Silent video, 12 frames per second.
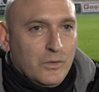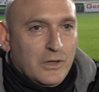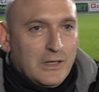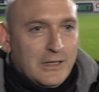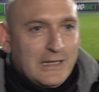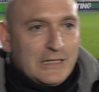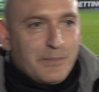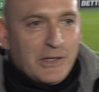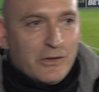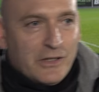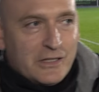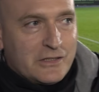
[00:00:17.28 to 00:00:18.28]
Well, look, let's
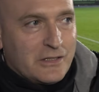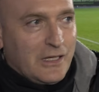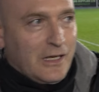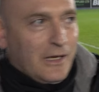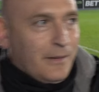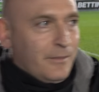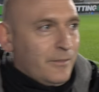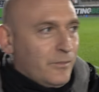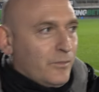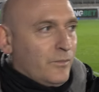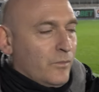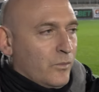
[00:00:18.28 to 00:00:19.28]
be honest,
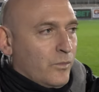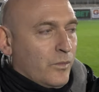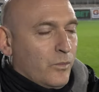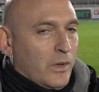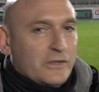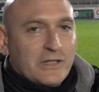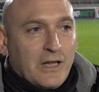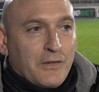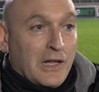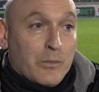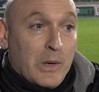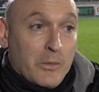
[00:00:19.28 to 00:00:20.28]
whilst I don't
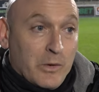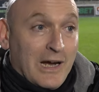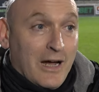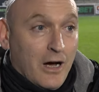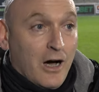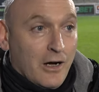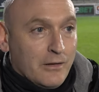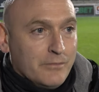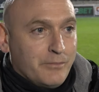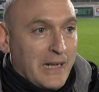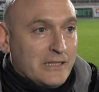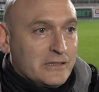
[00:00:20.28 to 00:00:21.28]
think we were our
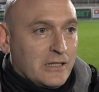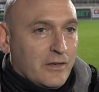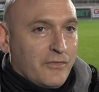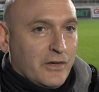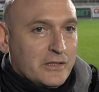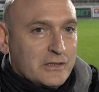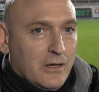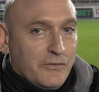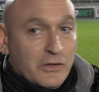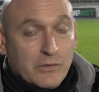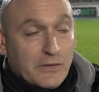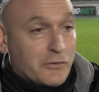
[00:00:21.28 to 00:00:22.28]
best in the first
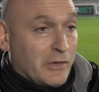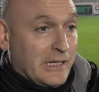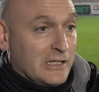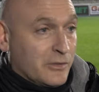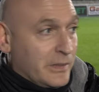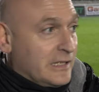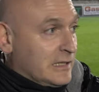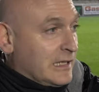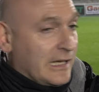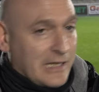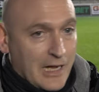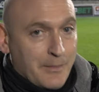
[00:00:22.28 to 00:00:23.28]
half, you give credit to Eastleigh,
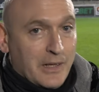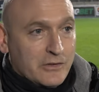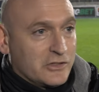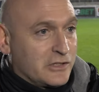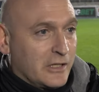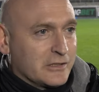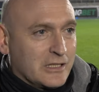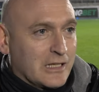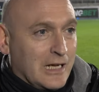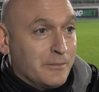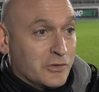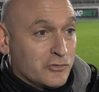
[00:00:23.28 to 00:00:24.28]
they came out and started the
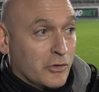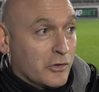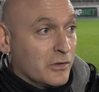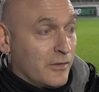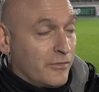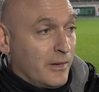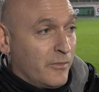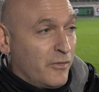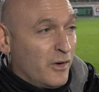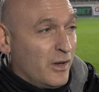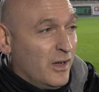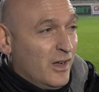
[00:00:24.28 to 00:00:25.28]
game strong on the front
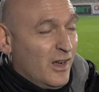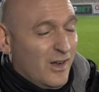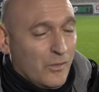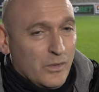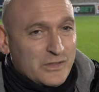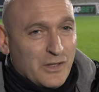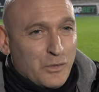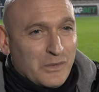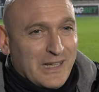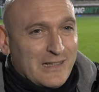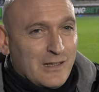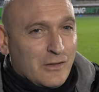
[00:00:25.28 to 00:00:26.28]
foot. Whilst I
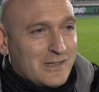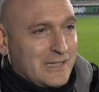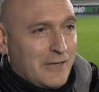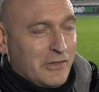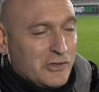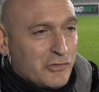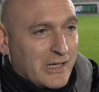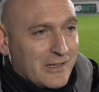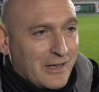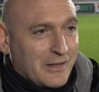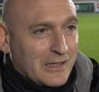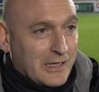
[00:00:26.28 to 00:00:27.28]
thought they had a lot of territory, I
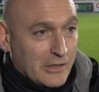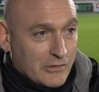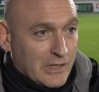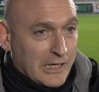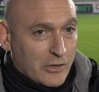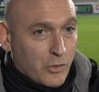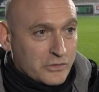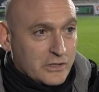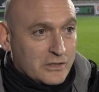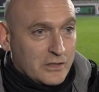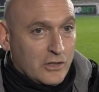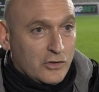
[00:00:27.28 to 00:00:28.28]
don't think they caused
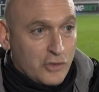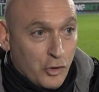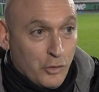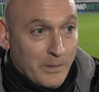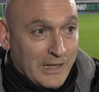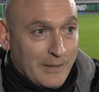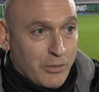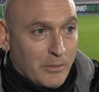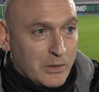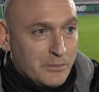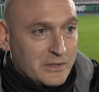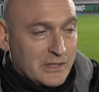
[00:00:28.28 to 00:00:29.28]
us too many
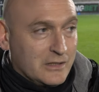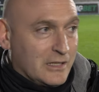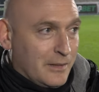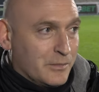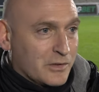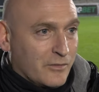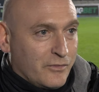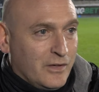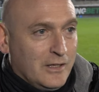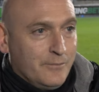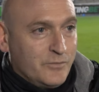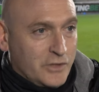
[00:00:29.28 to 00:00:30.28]
problems in terms of
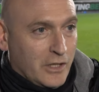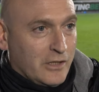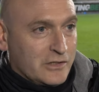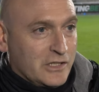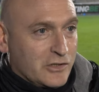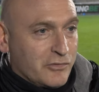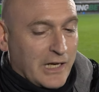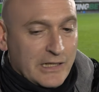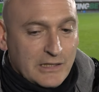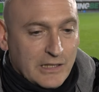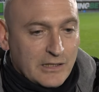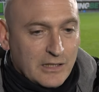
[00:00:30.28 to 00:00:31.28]
chances
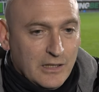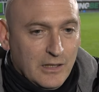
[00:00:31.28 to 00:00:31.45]
created.